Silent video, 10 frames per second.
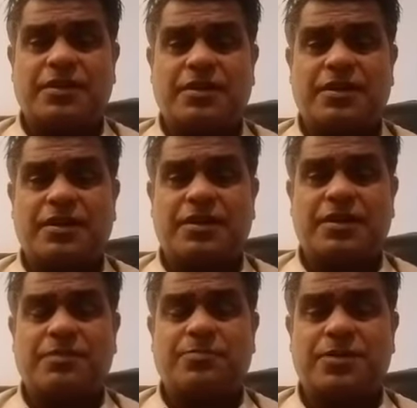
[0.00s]
uh,
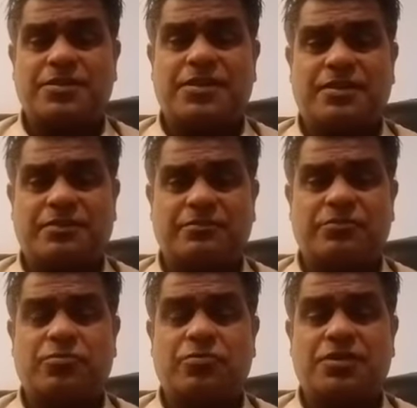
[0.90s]
a person
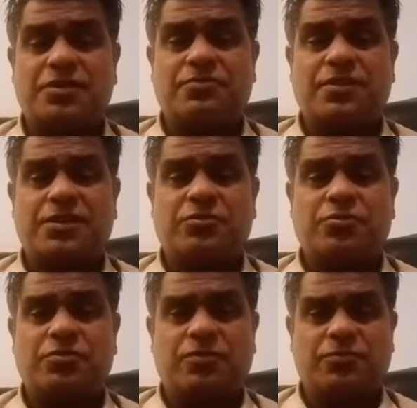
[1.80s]
who is very
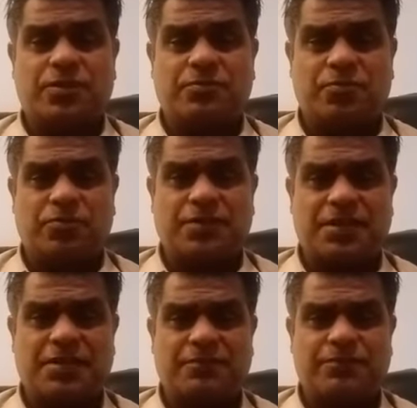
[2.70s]
useful for
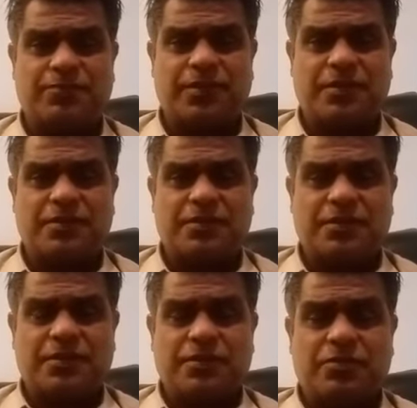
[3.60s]
portugal
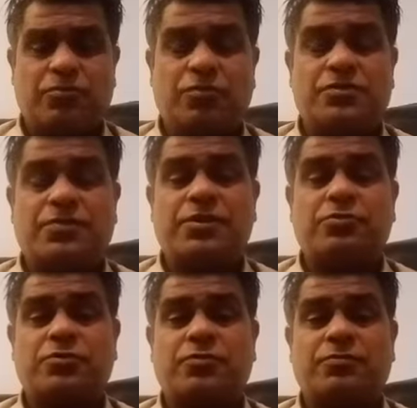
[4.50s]
who is very
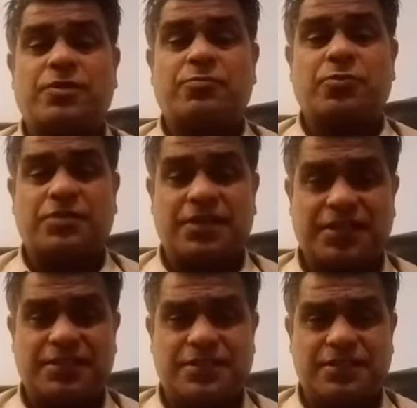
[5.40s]
useful for
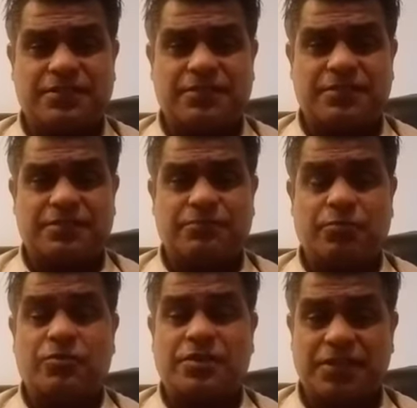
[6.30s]
portuguese
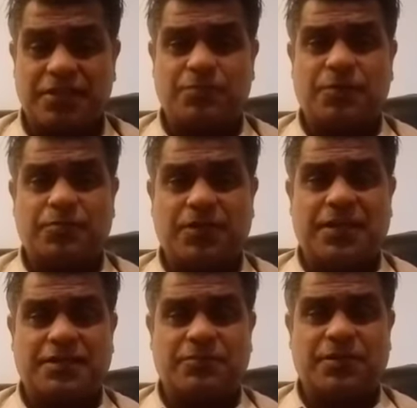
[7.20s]
portuguese people
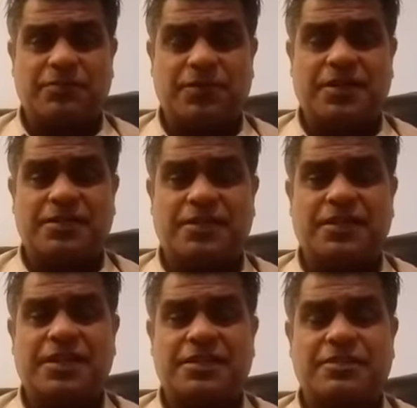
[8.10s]
as well because
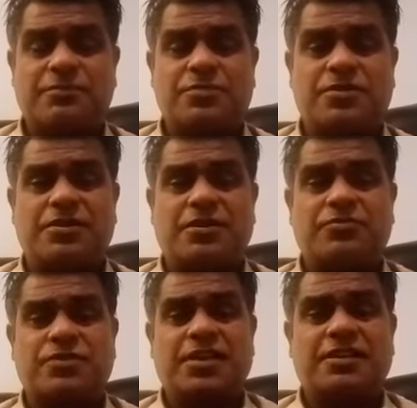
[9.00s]
he has some sort
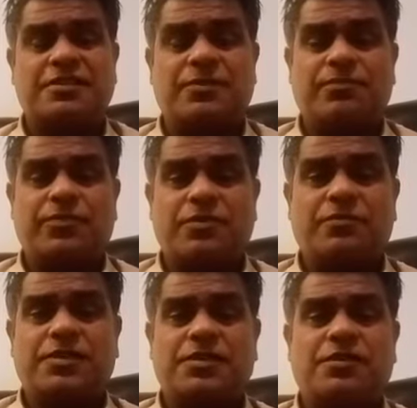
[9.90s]
of skills
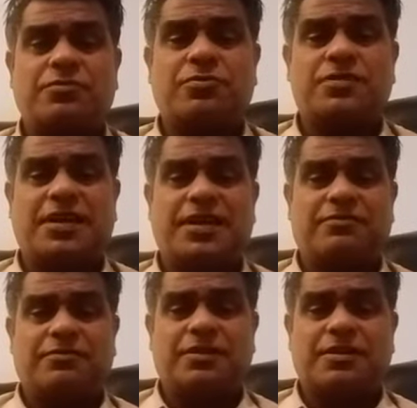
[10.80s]
which other don't have